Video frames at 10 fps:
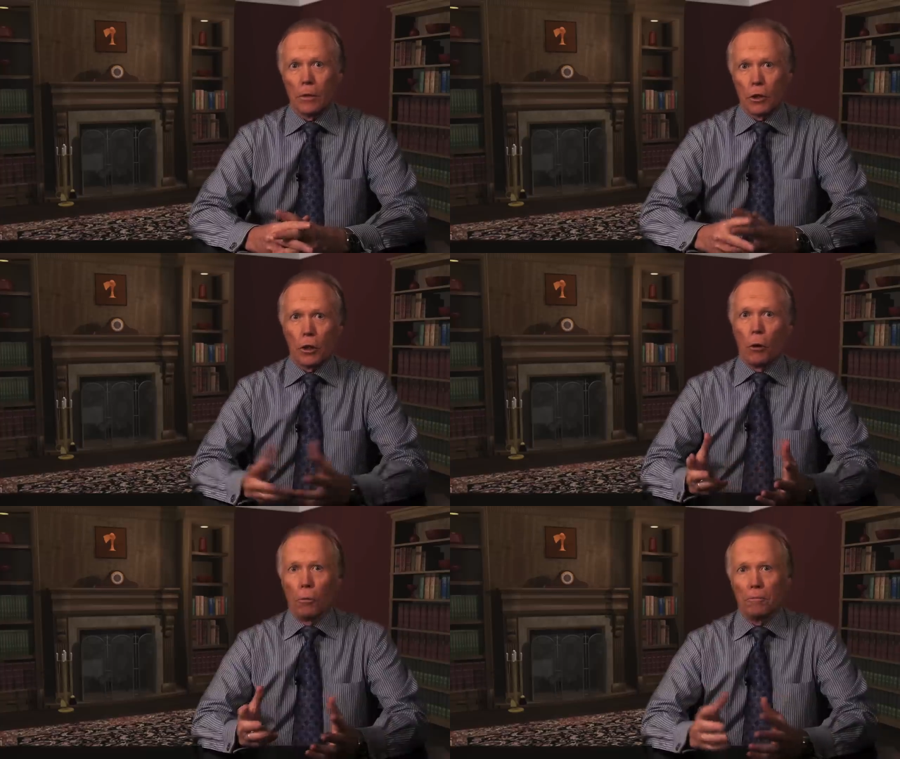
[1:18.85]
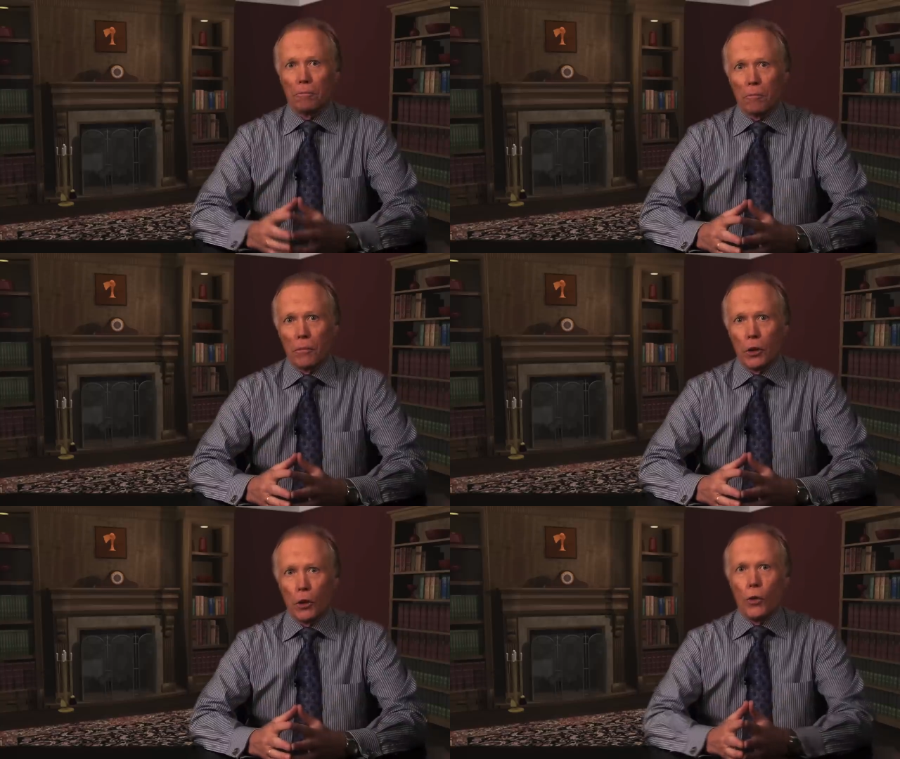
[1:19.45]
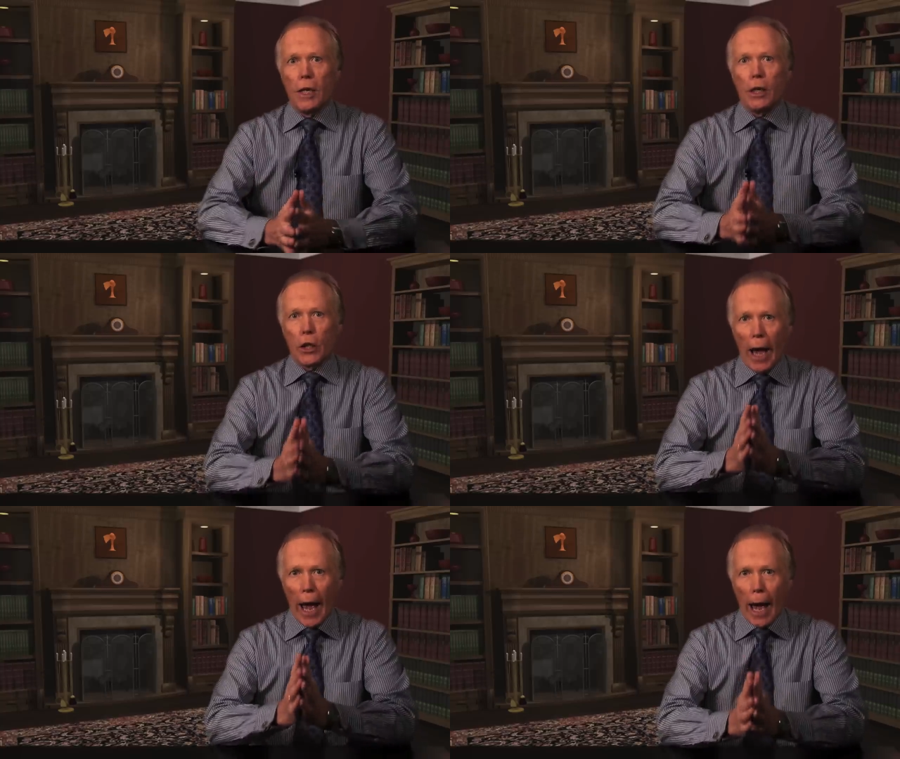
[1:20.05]
So, you need
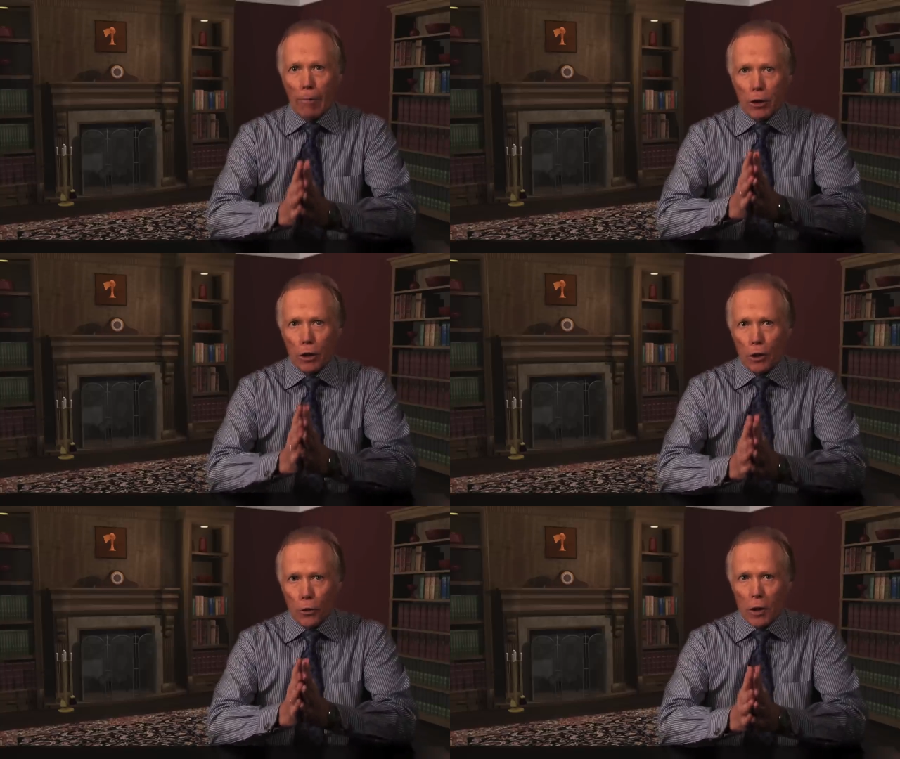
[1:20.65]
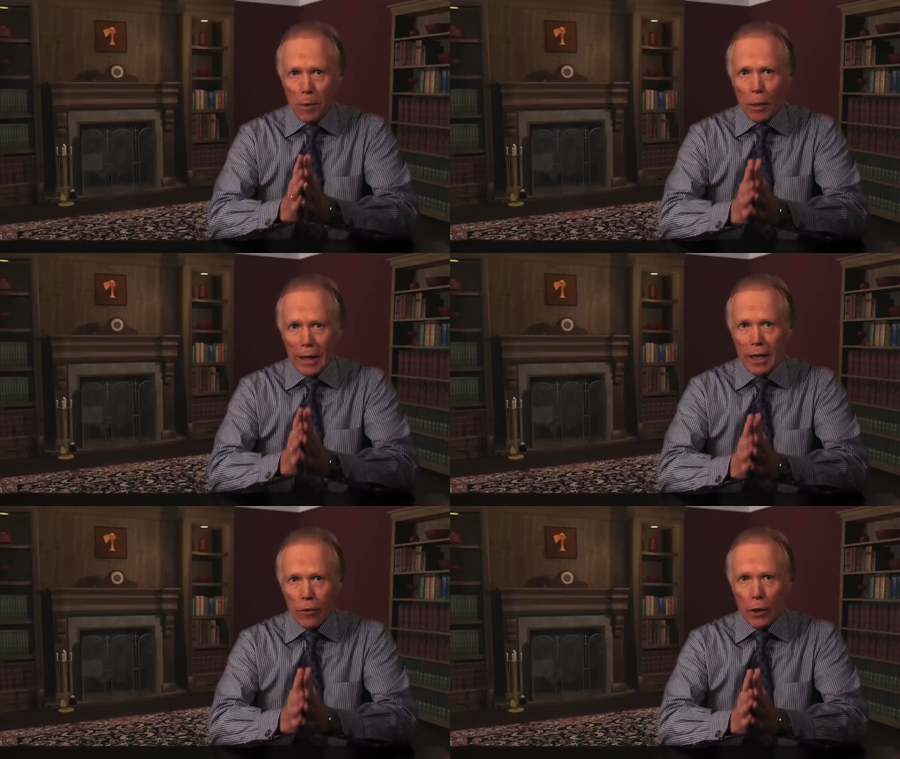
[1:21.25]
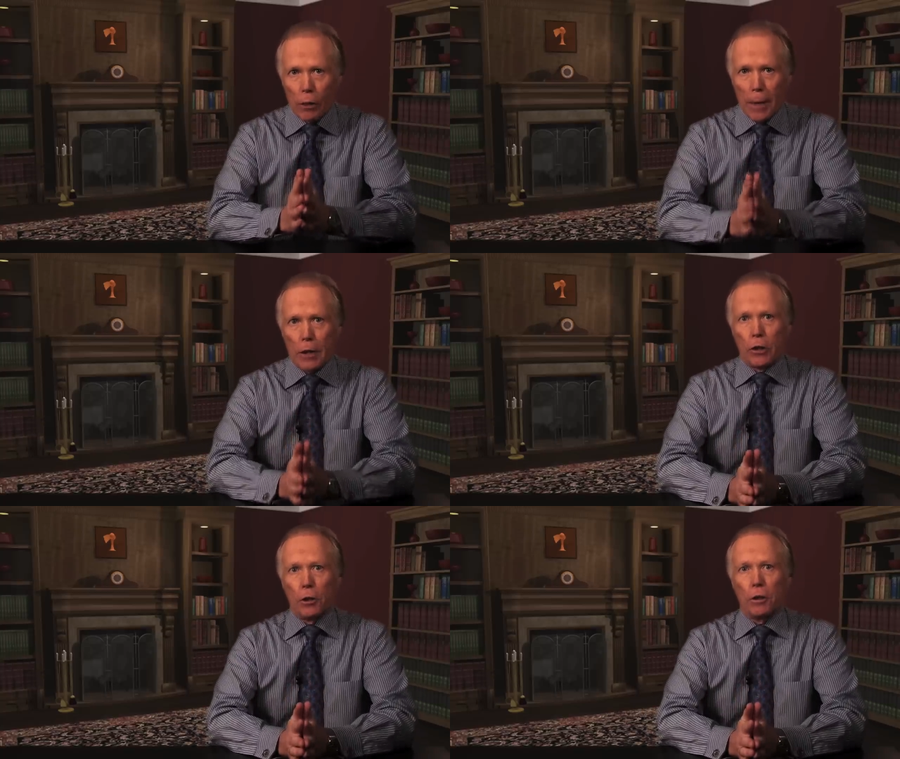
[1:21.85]
to absolutely believe in your
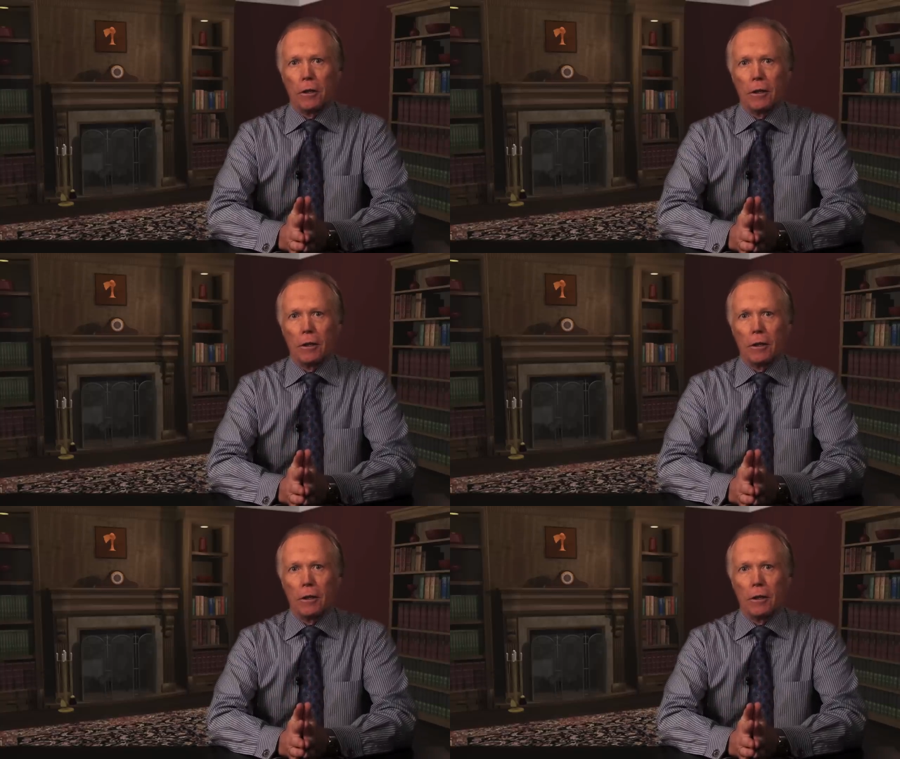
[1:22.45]
message.